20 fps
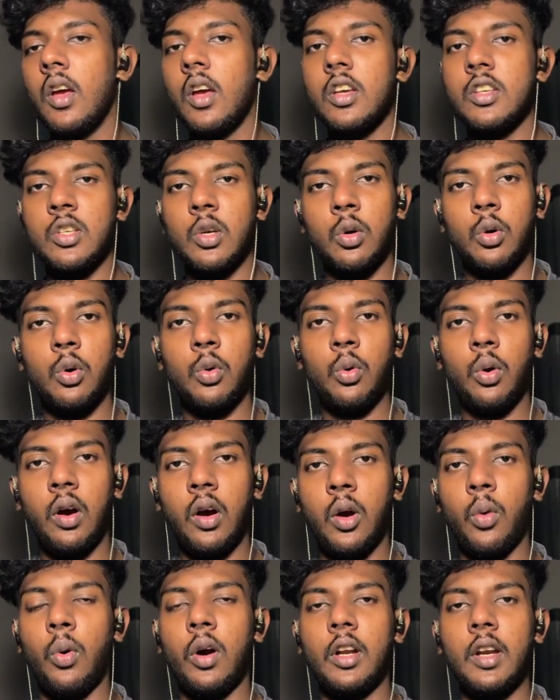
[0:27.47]
So
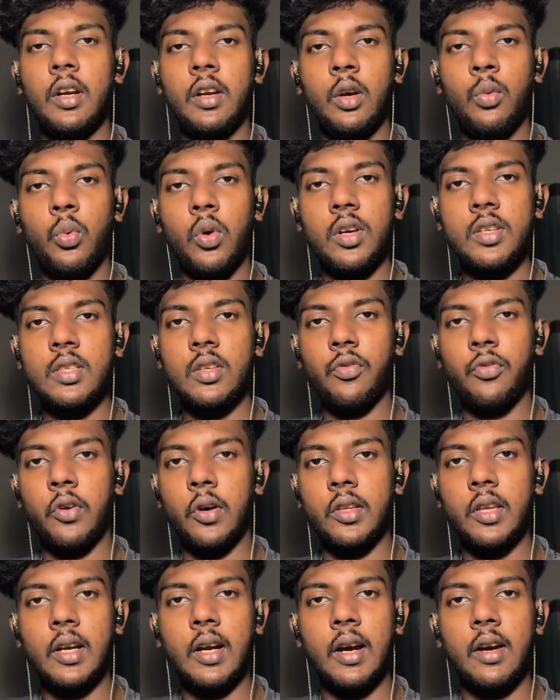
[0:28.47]
what I did was, for
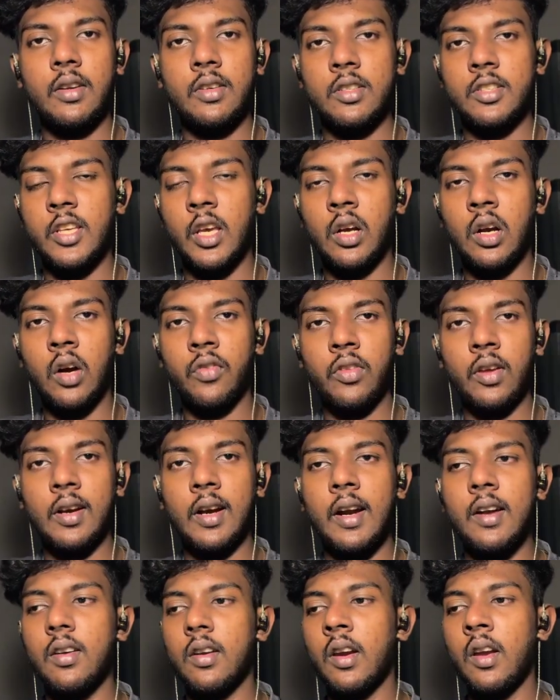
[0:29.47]
the sake of the
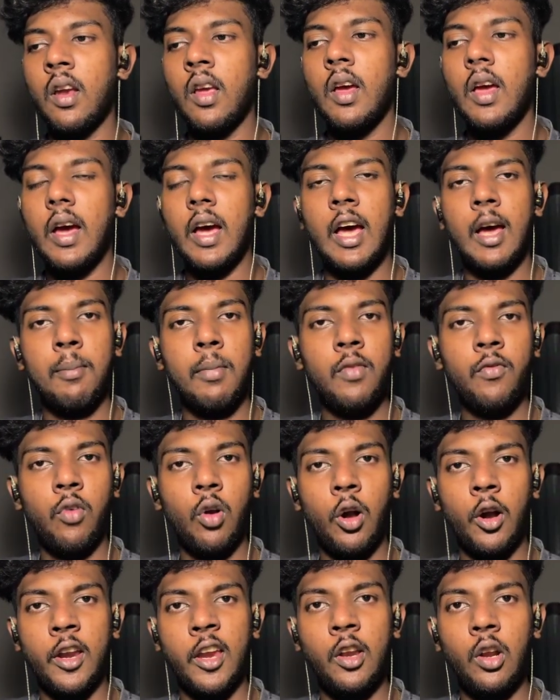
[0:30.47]
content, I've been
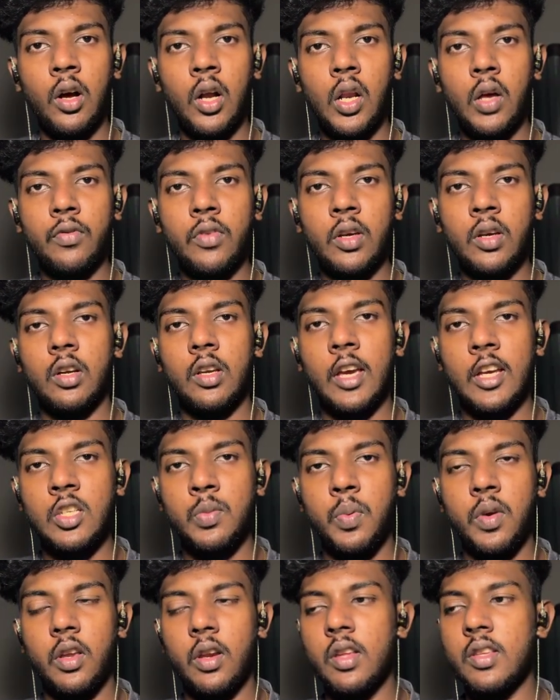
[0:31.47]
vlogging all of the
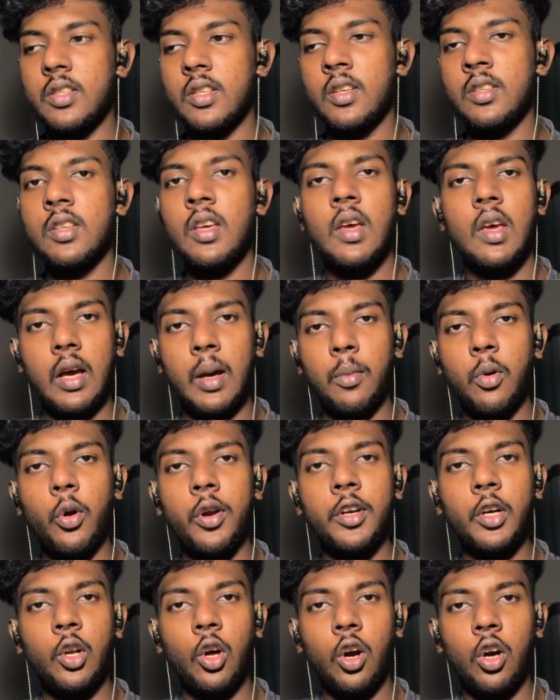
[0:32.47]
experiences. I'm going
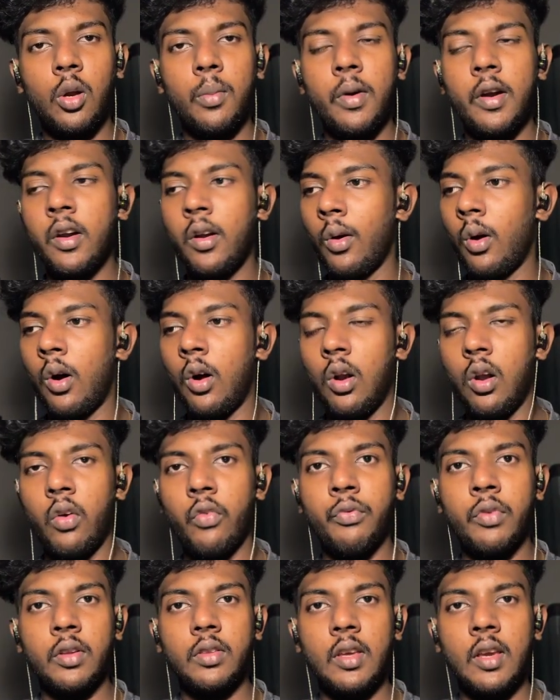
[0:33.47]
to document all of
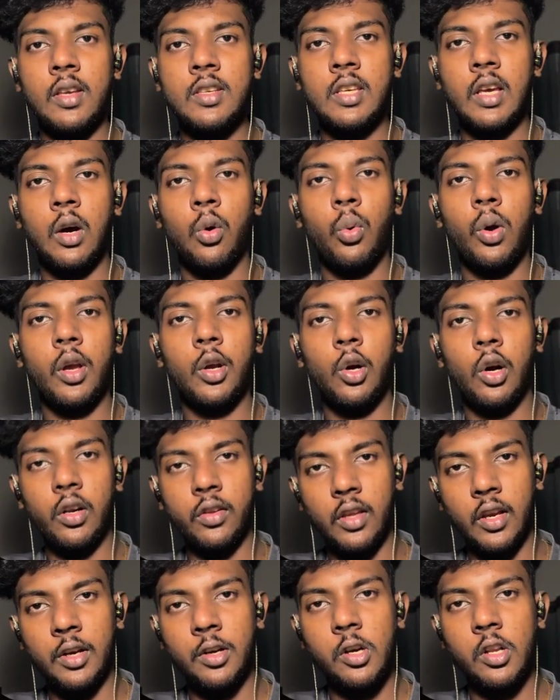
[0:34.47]
the things, how I got
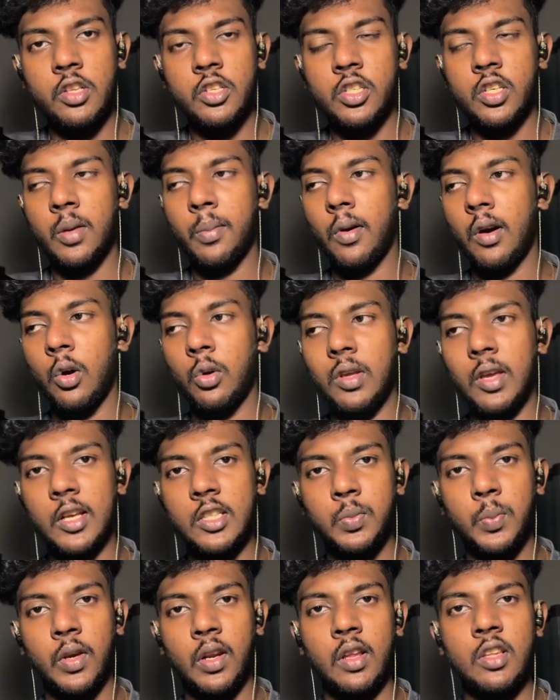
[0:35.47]
the internship, how the
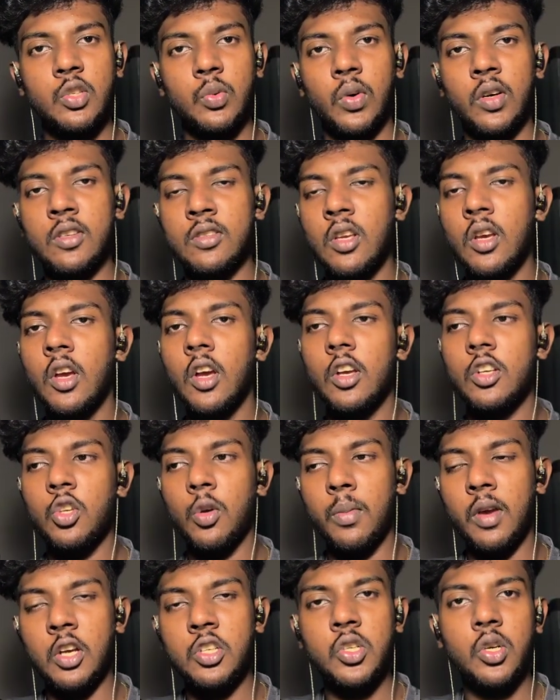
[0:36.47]
experience was. So
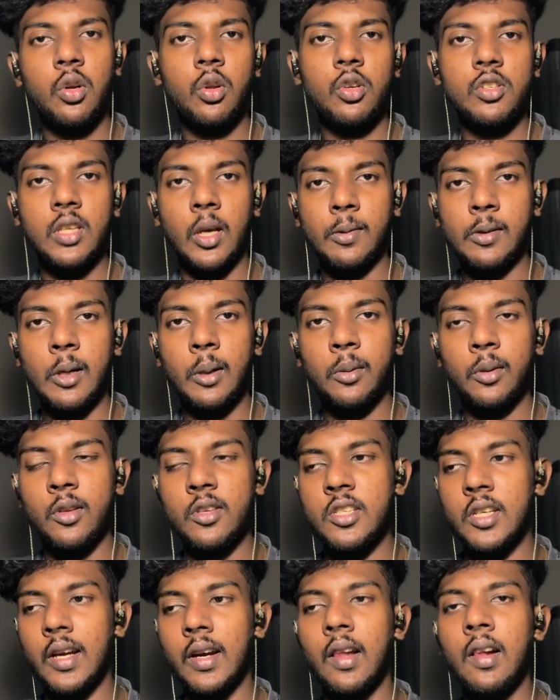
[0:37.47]
make sure you subscribe to the
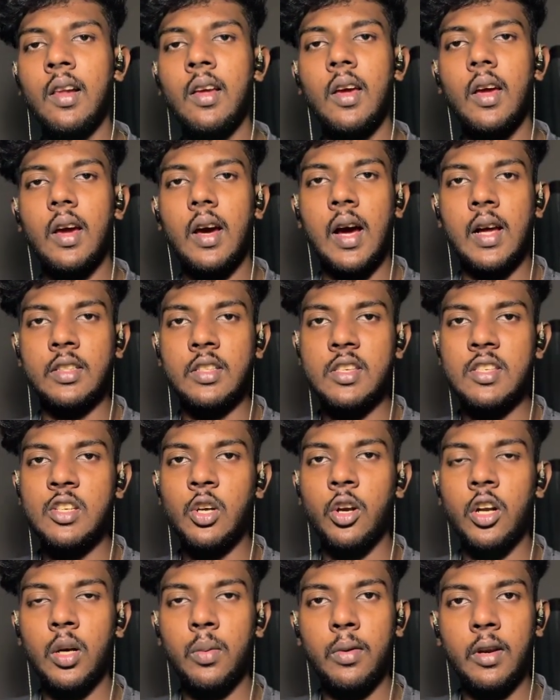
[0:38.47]
channel, and this is
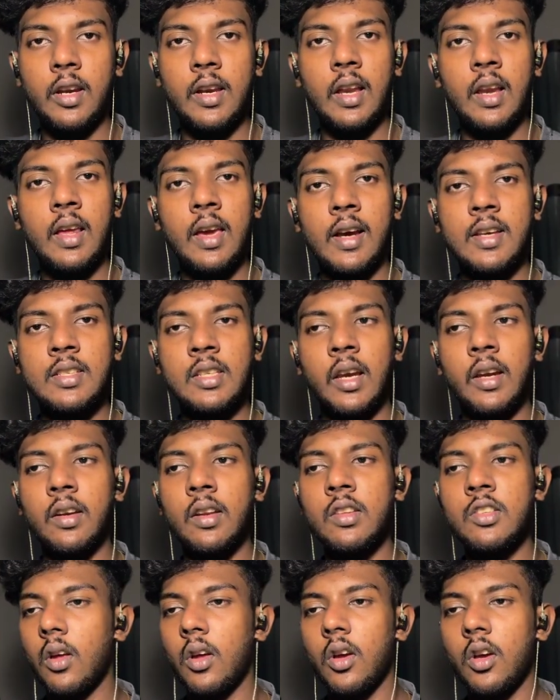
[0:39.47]
going to be really
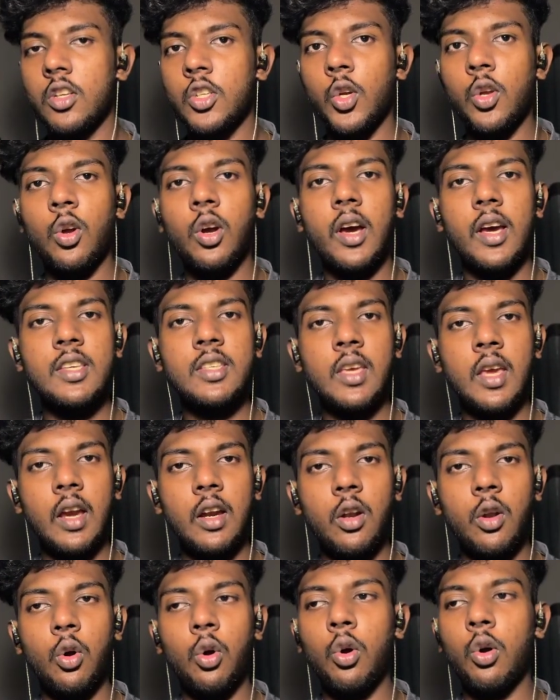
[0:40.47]
exciting, so you guys
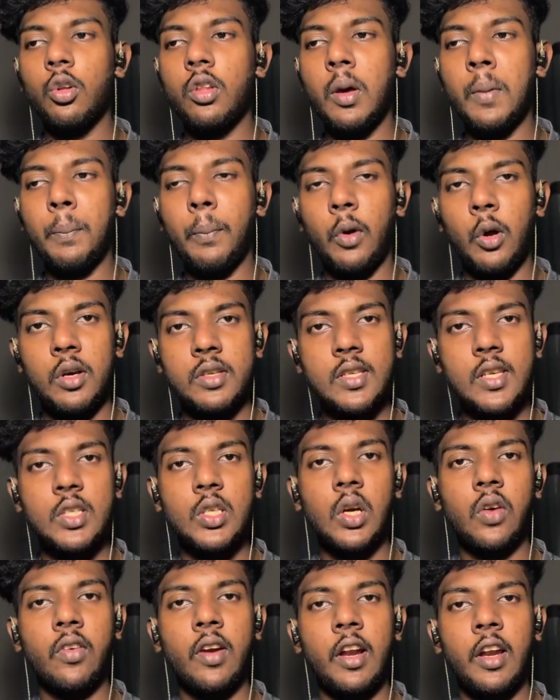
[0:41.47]
can know the process
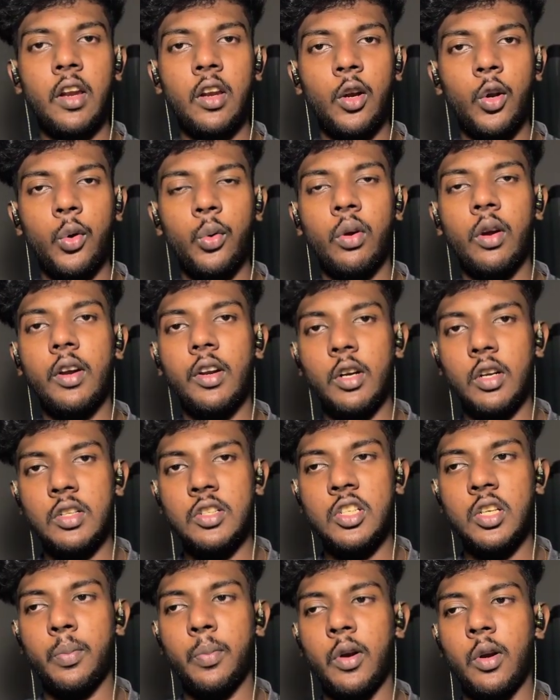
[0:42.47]
of getting into an
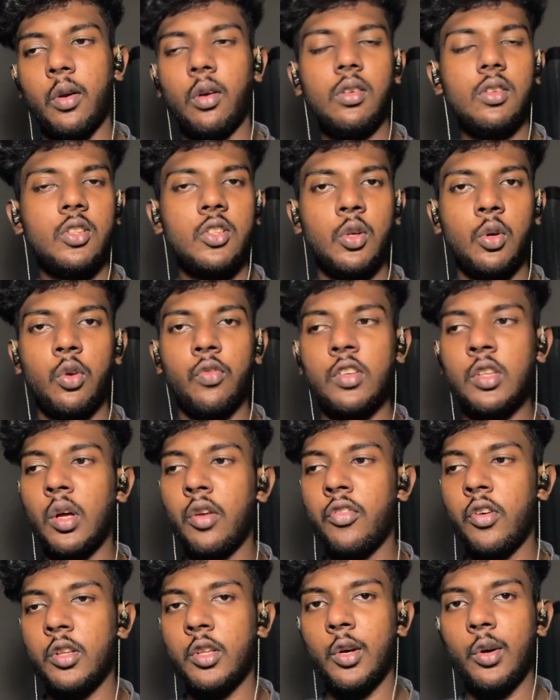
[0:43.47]
internship and all. So without
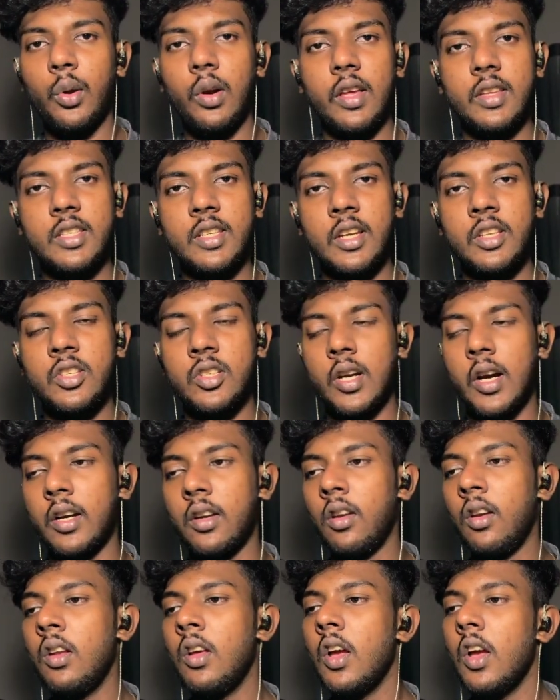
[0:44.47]
further ado, let's get
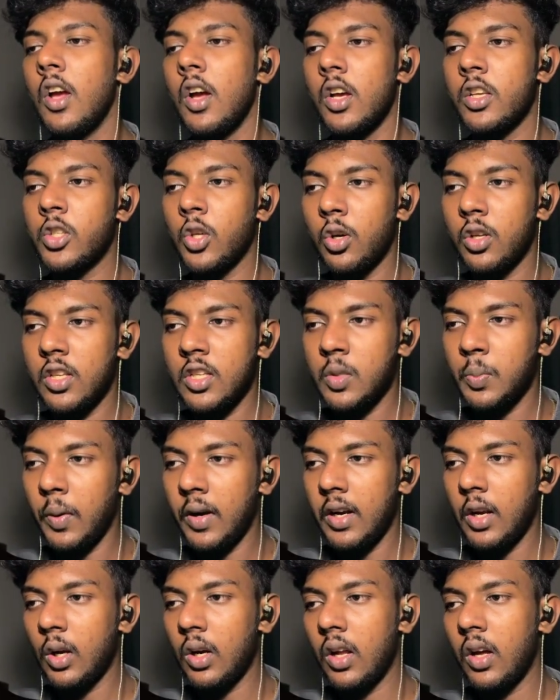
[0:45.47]
started. So this
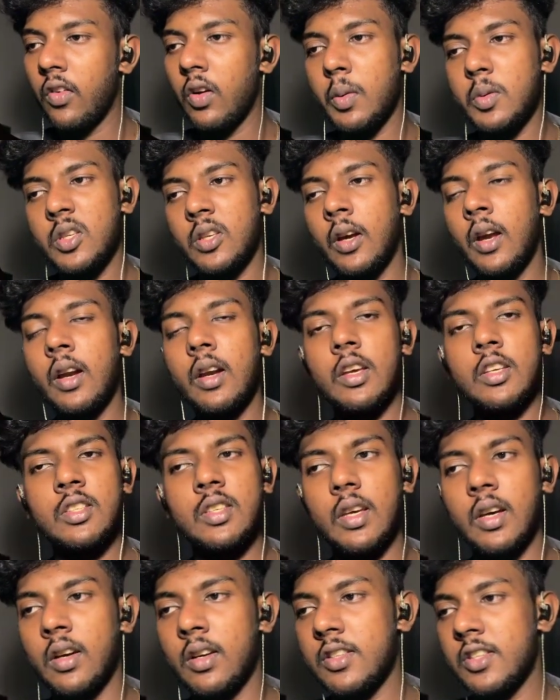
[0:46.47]
particular website is
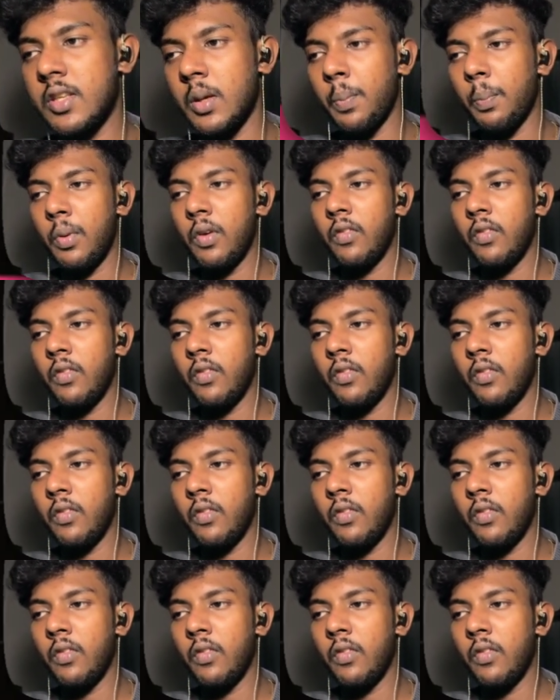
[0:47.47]
a simple